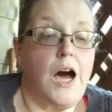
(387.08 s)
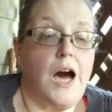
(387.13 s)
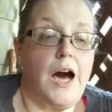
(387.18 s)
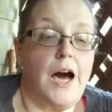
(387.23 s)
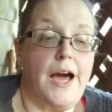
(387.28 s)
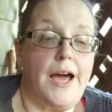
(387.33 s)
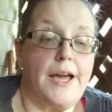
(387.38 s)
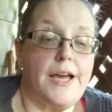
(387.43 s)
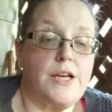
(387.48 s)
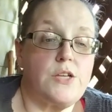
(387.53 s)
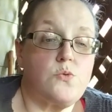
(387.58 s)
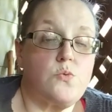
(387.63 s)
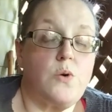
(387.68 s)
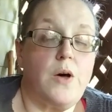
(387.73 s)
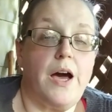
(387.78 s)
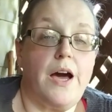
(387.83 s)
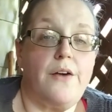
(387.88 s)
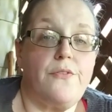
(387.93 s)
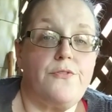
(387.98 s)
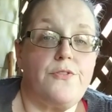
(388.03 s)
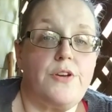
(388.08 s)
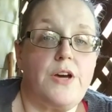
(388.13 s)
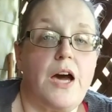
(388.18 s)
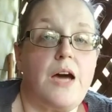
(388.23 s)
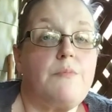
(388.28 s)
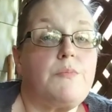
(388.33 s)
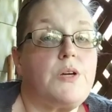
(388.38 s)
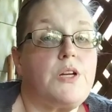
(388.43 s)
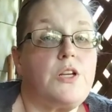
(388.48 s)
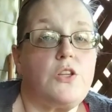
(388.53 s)
I guess we'll have to,
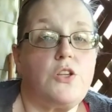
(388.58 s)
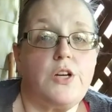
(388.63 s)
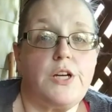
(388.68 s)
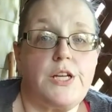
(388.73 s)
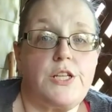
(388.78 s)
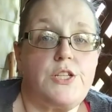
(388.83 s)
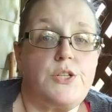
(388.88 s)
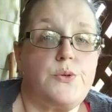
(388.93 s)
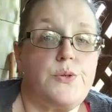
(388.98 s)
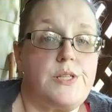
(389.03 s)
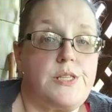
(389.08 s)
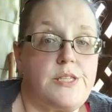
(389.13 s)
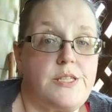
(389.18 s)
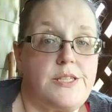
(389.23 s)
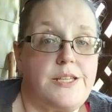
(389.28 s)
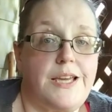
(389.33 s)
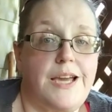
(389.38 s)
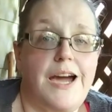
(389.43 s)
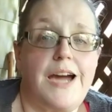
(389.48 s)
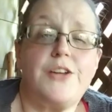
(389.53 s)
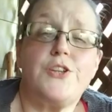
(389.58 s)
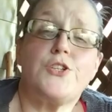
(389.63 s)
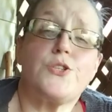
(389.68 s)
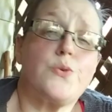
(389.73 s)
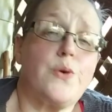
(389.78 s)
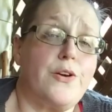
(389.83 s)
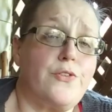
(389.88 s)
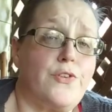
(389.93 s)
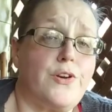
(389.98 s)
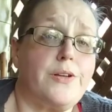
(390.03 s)
I'm going to look into it and see. I just
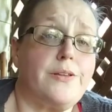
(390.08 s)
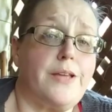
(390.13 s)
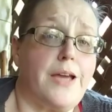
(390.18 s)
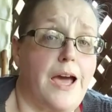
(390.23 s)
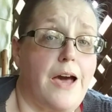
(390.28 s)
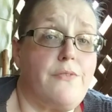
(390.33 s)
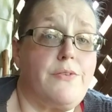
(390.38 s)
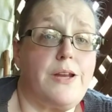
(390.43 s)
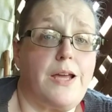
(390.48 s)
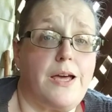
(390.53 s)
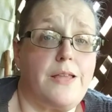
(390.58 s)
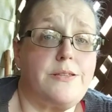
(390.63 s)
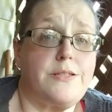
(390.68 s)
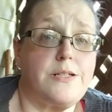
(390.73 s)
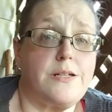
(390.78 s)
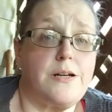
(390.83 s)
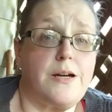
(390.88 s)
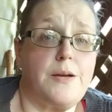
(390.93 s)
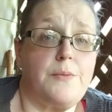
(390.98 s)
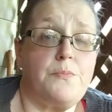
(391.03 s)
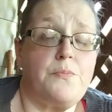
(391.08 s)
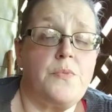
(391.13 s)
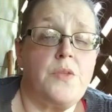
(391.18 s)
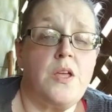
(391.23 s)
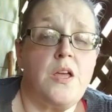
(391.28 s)
quite frankly haven't had time.